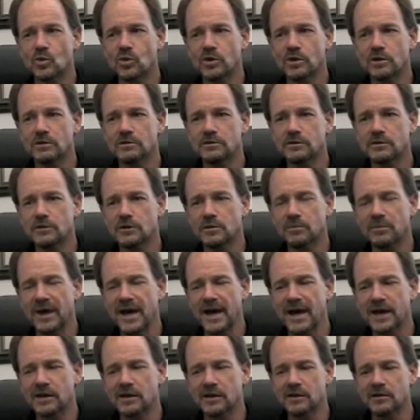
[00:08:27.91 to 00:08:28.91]
weird to look
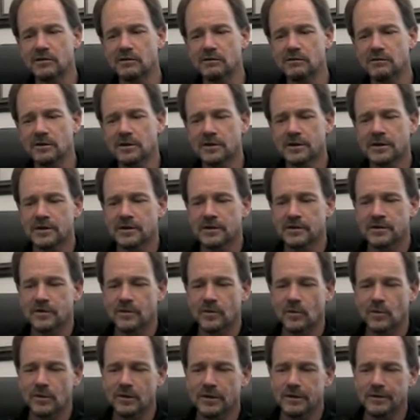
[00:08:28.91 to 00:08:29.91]
back and go,
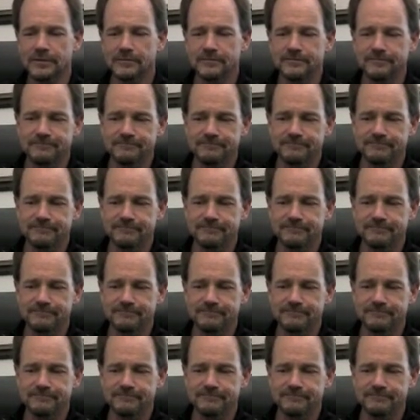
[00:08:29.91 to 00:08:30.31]
well,